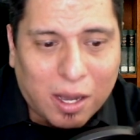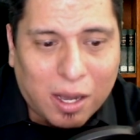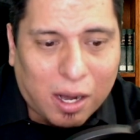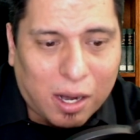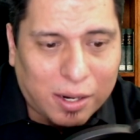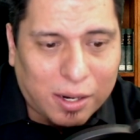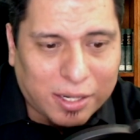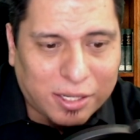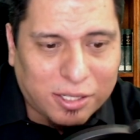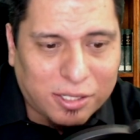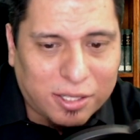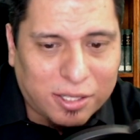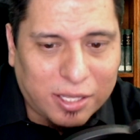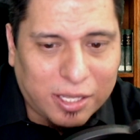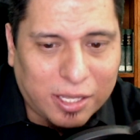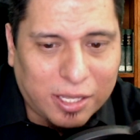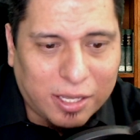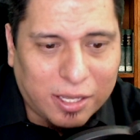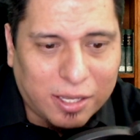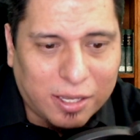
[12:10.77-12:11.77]
August
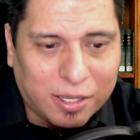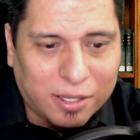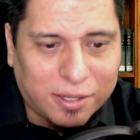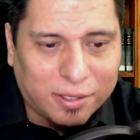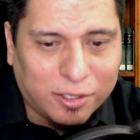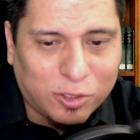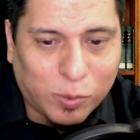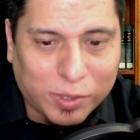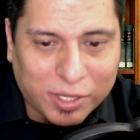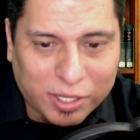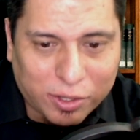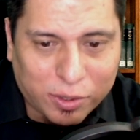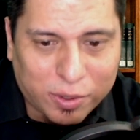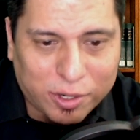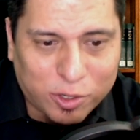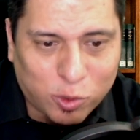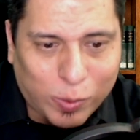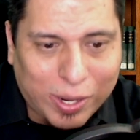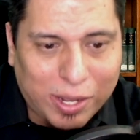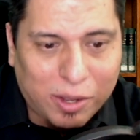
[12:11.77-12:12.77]
the 23rd
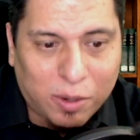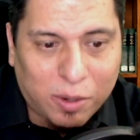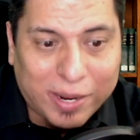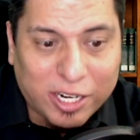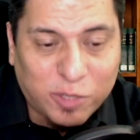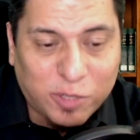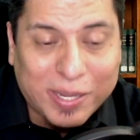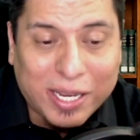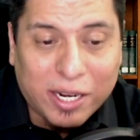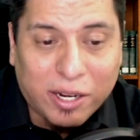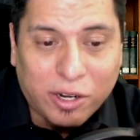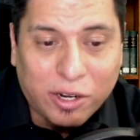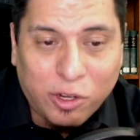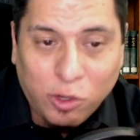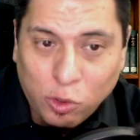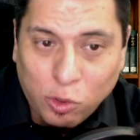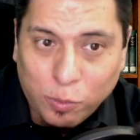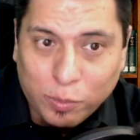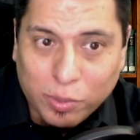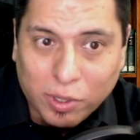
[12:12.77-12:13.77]
as well, it'll actually be a
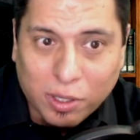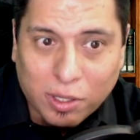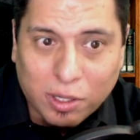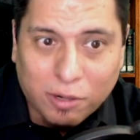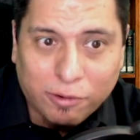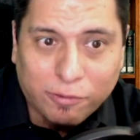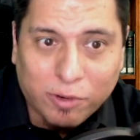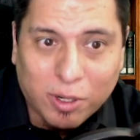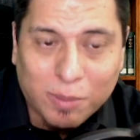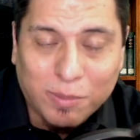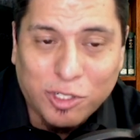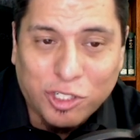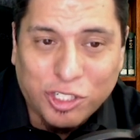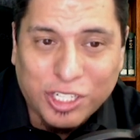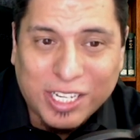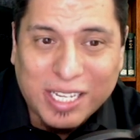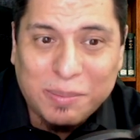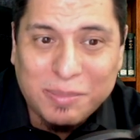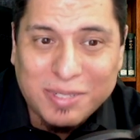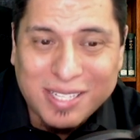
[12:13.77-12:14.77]
new book from
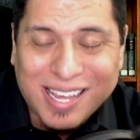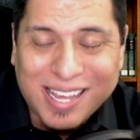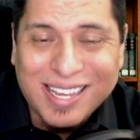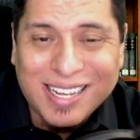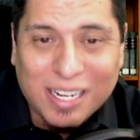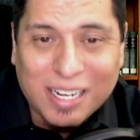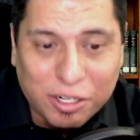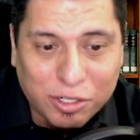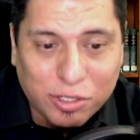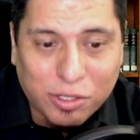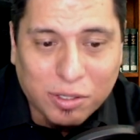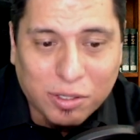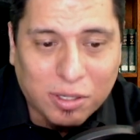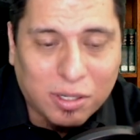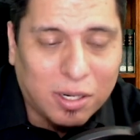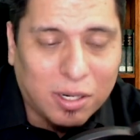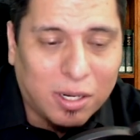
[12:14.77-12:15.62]
James A. Hunter